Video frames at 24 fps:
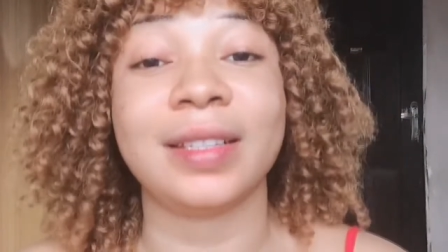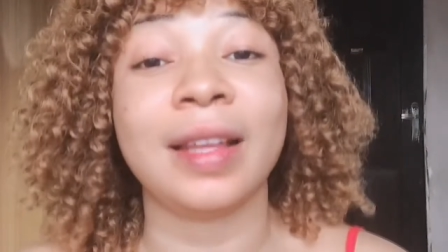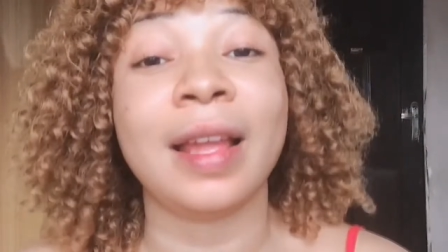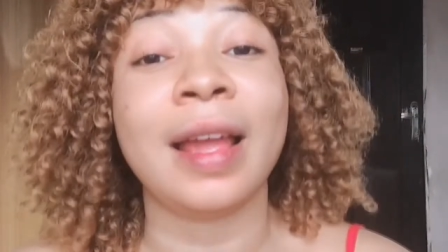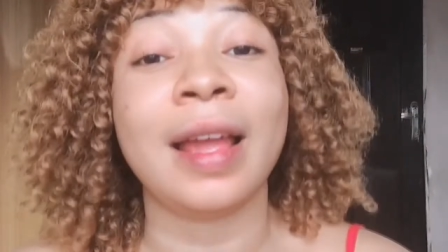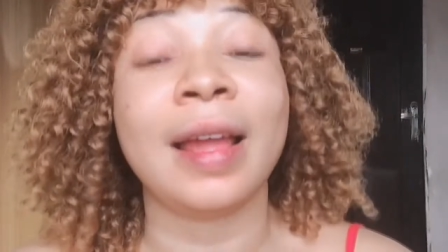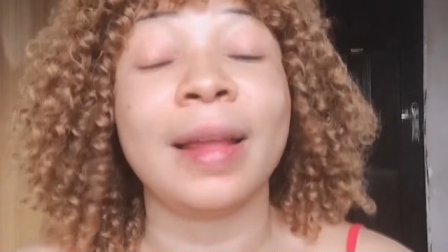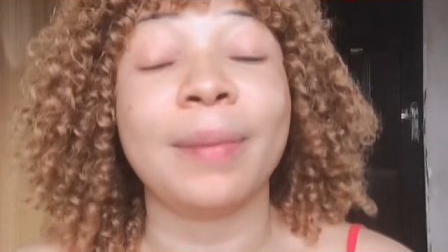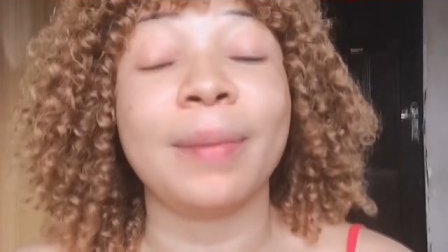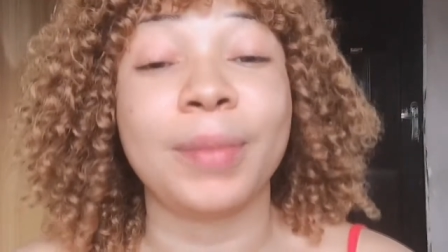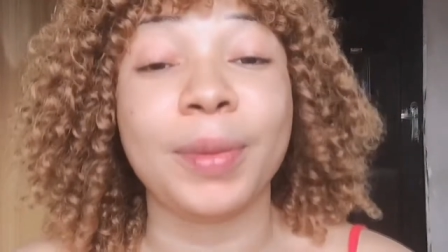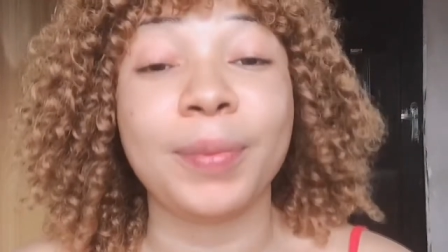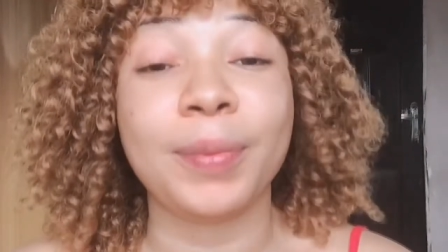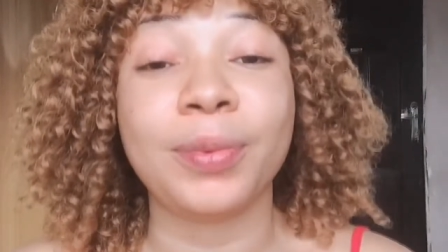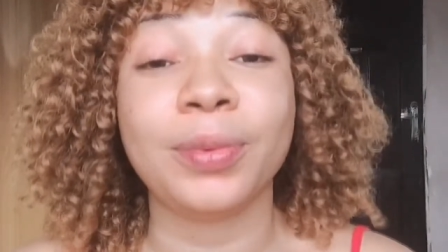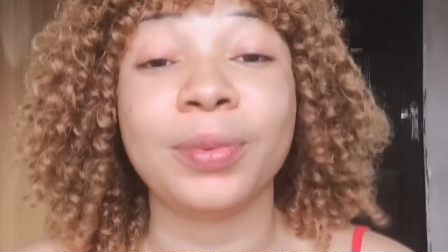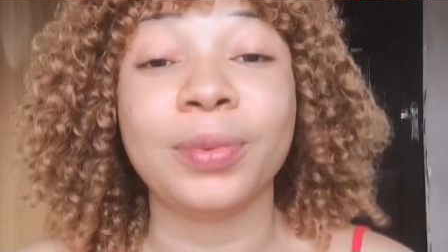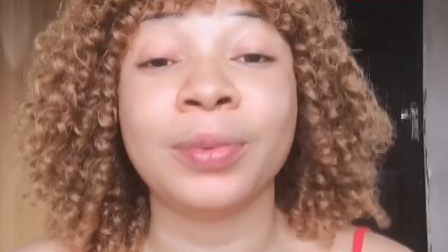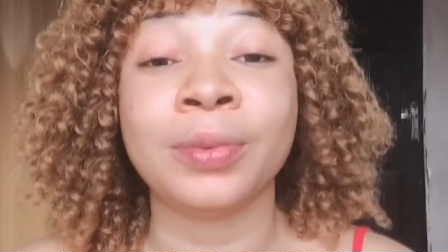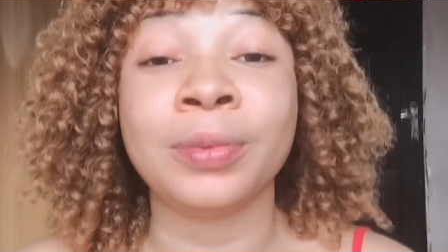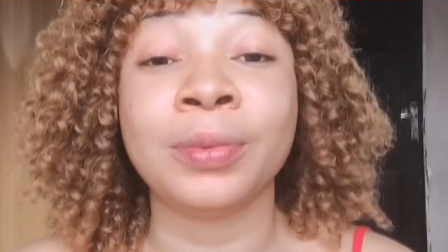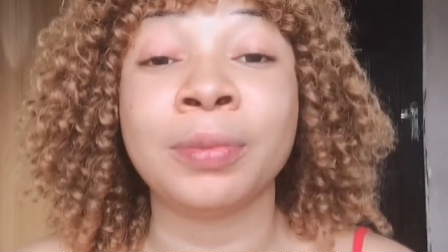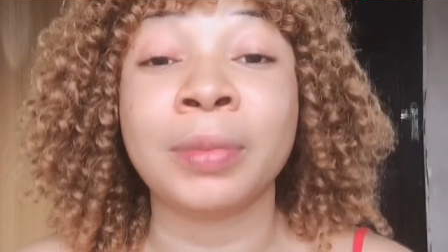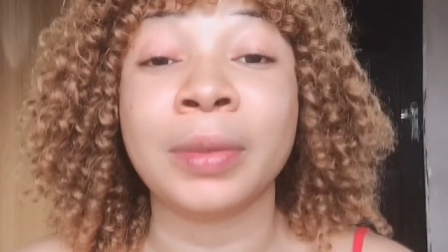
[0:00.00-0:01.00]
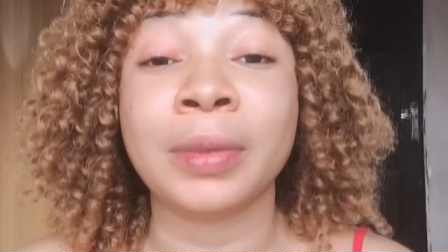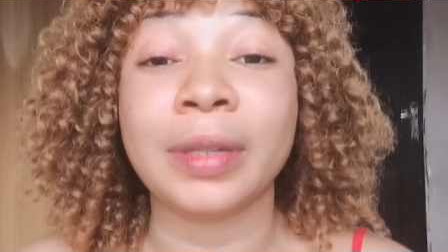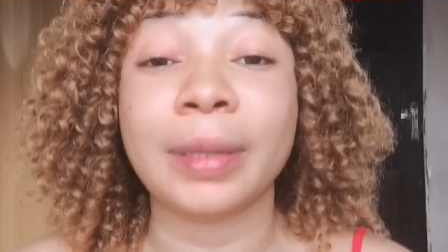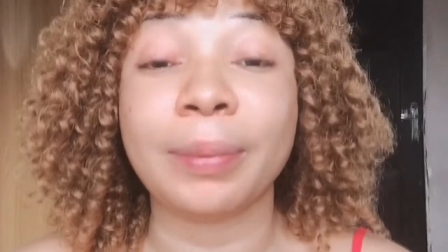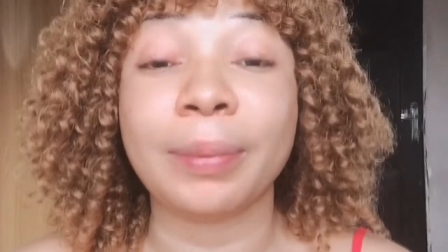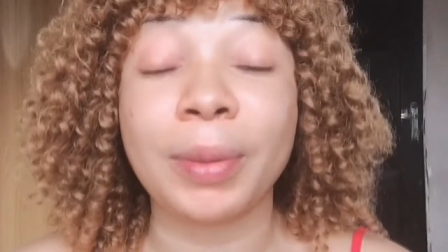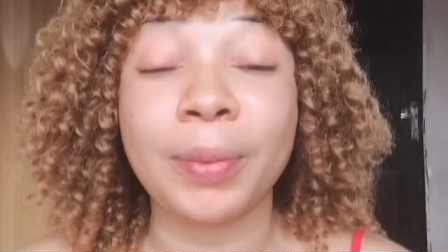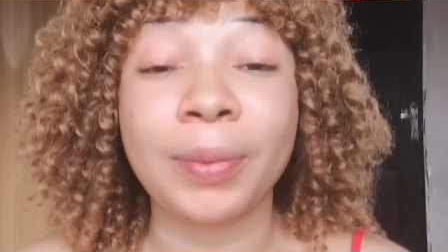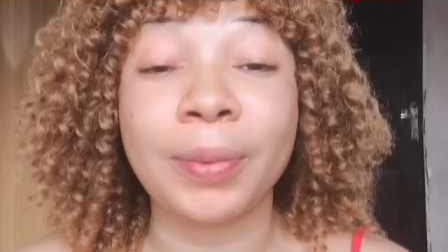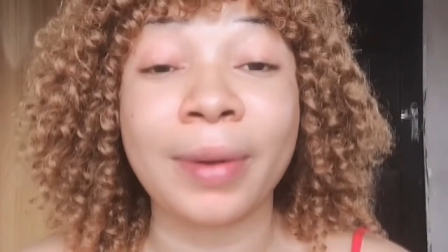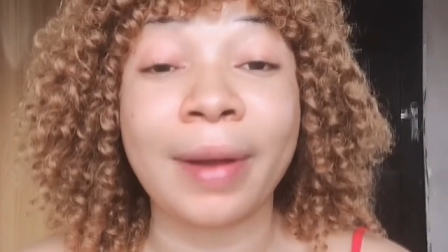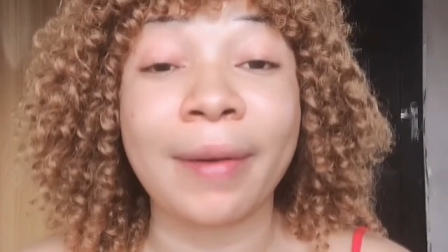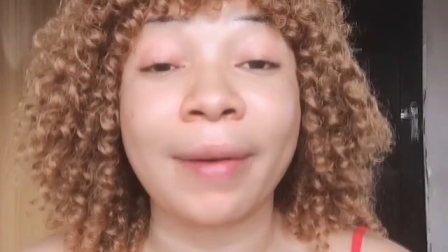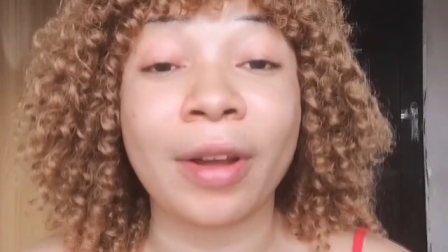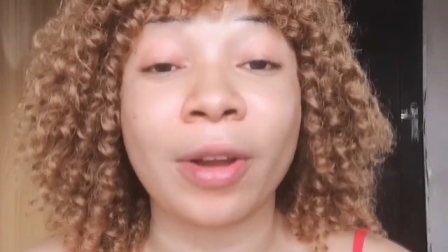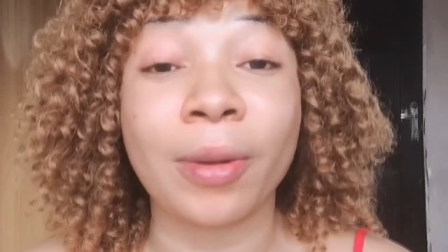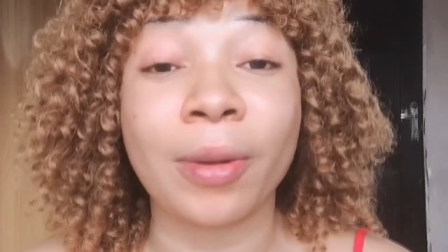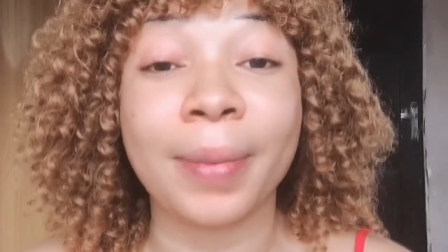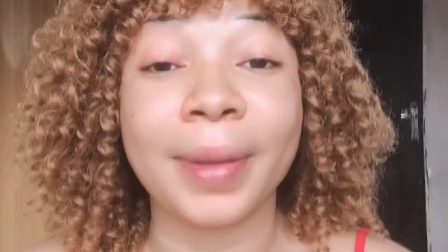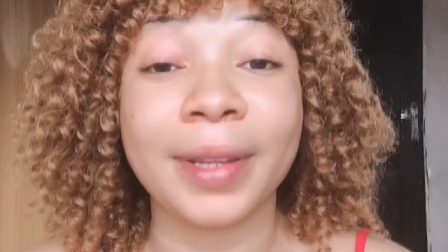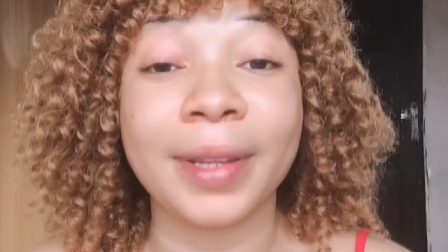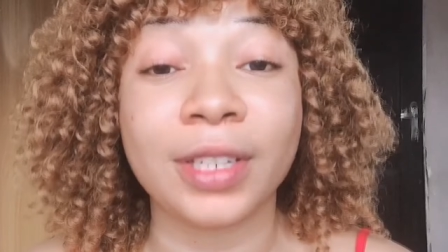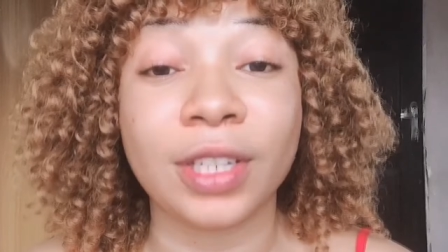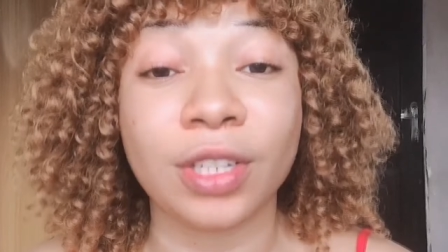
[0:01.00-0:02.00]
people people i recommend
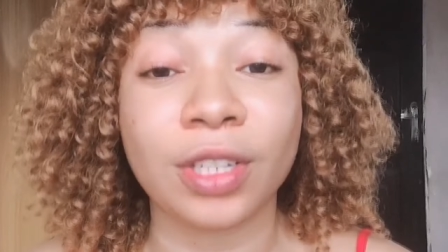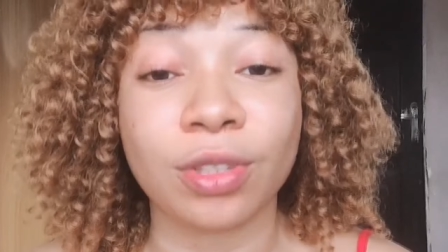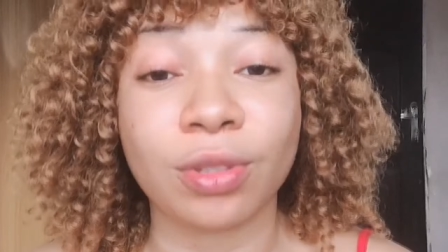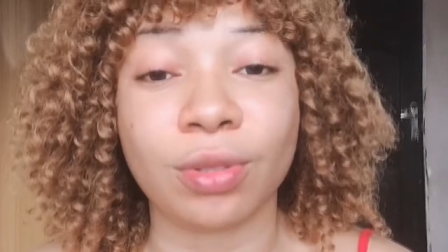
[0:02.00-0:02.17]
it to